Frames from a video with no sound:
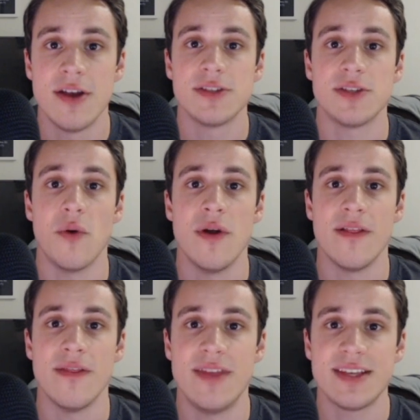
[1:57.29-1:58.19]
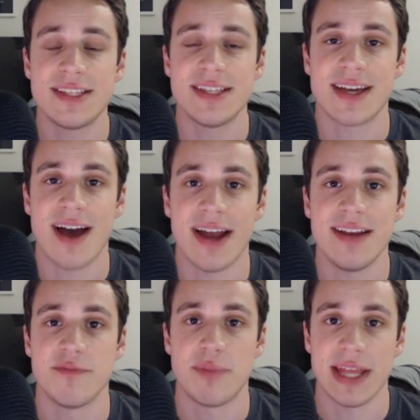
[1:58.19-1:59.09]
So this is the kind
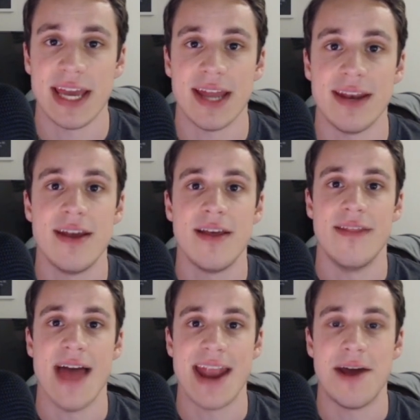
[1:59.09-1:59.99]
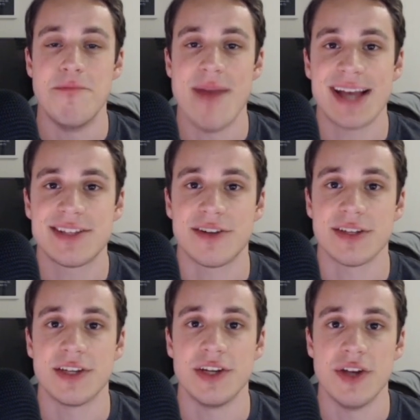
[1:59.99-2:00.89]
of plan that a master
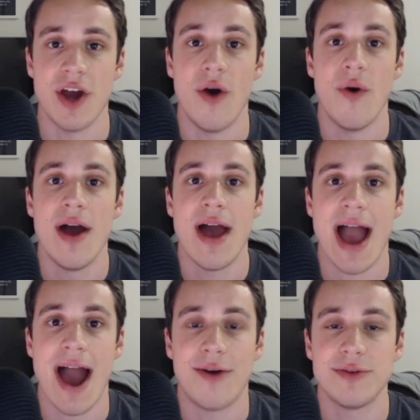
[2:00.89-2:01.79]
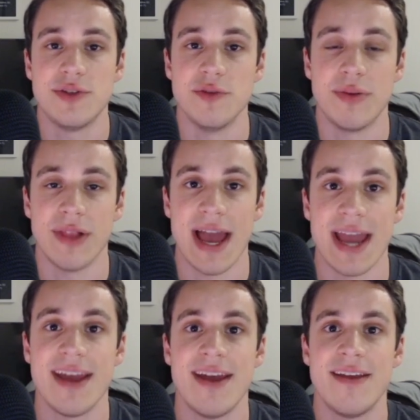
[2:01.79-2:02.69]
is going to know how to play.